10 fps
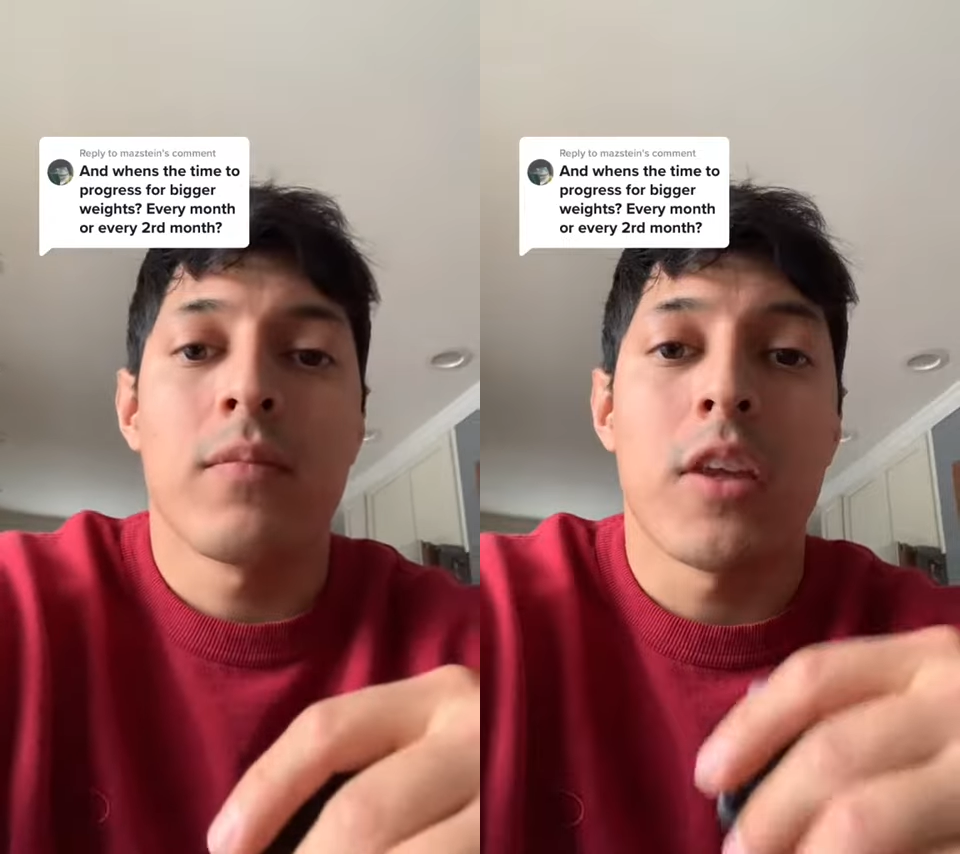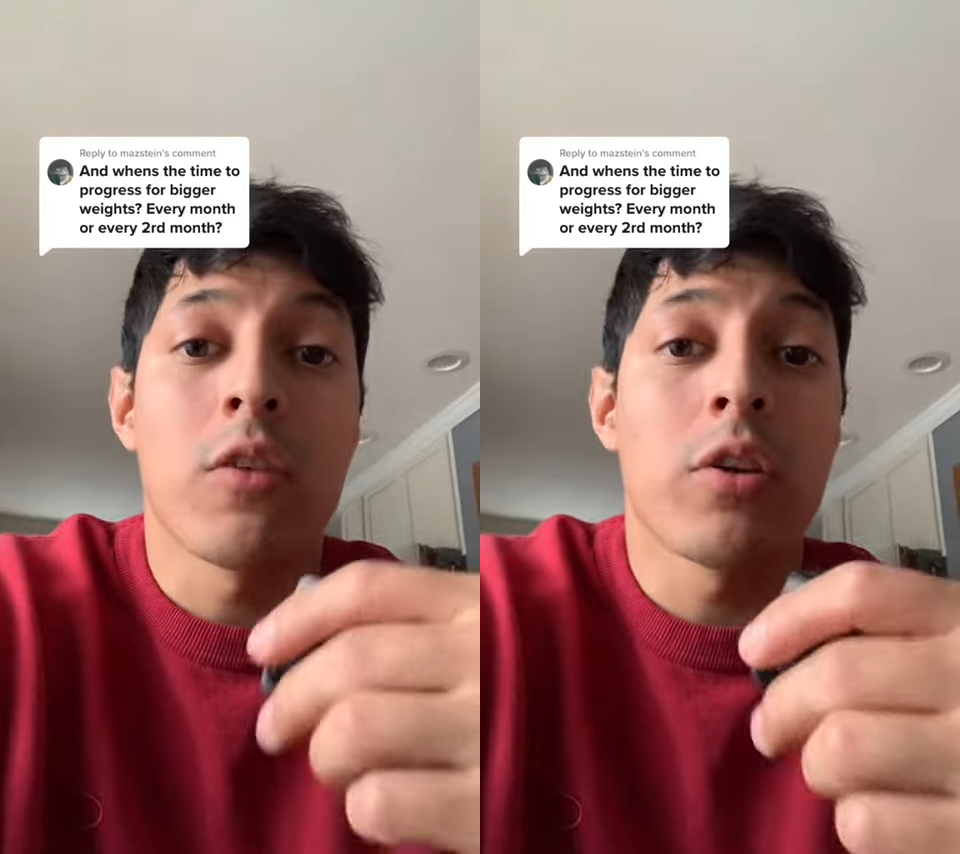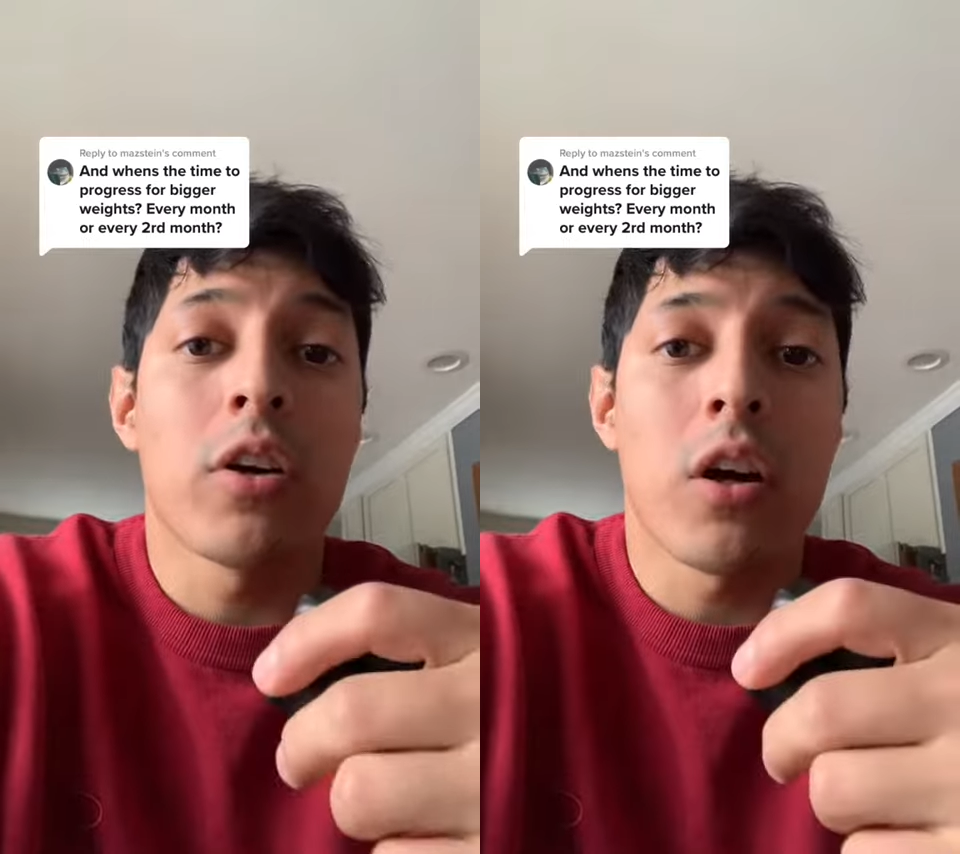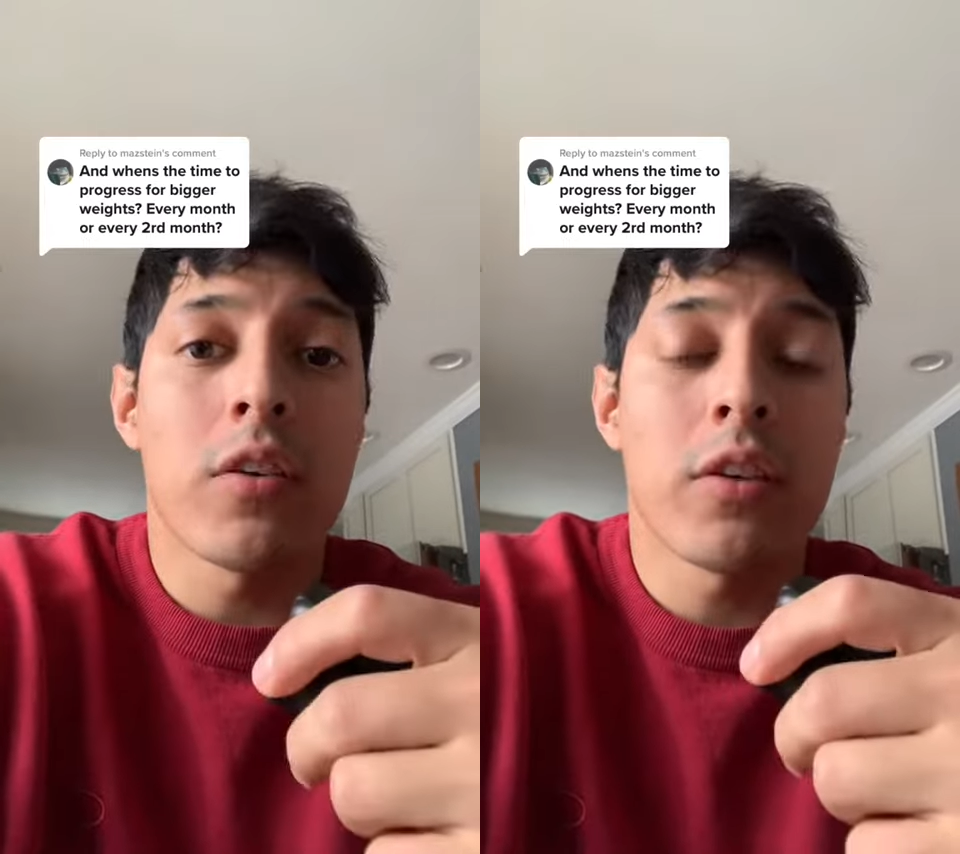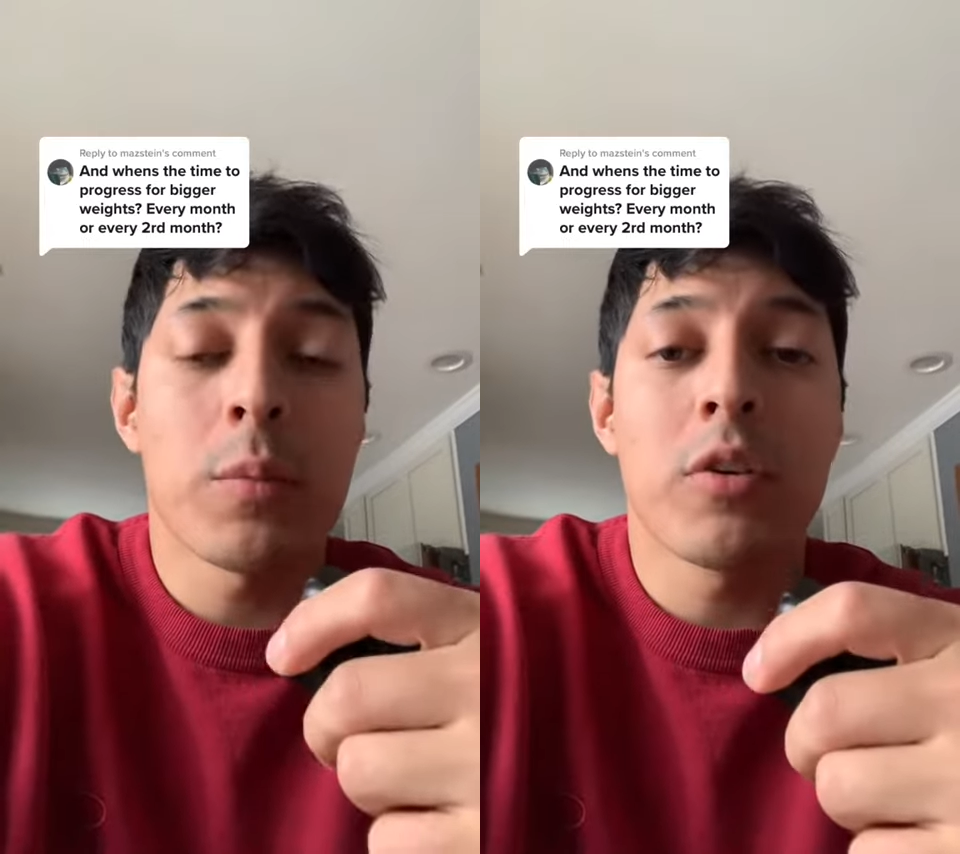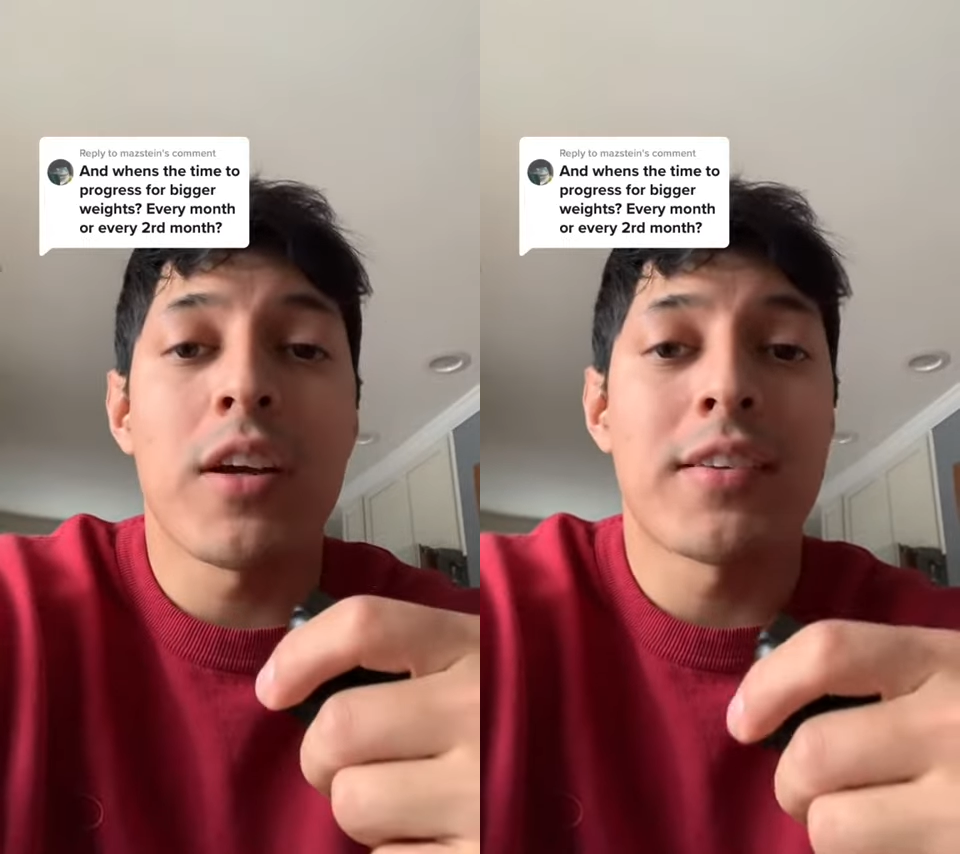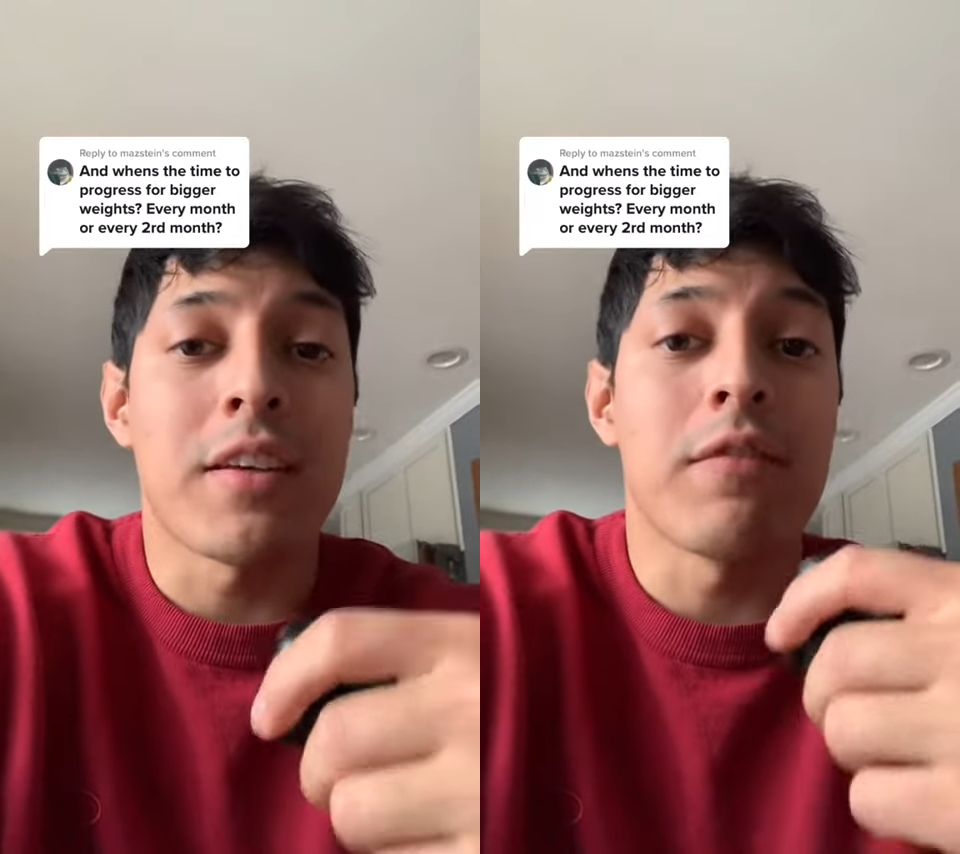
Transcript: In regards to progressing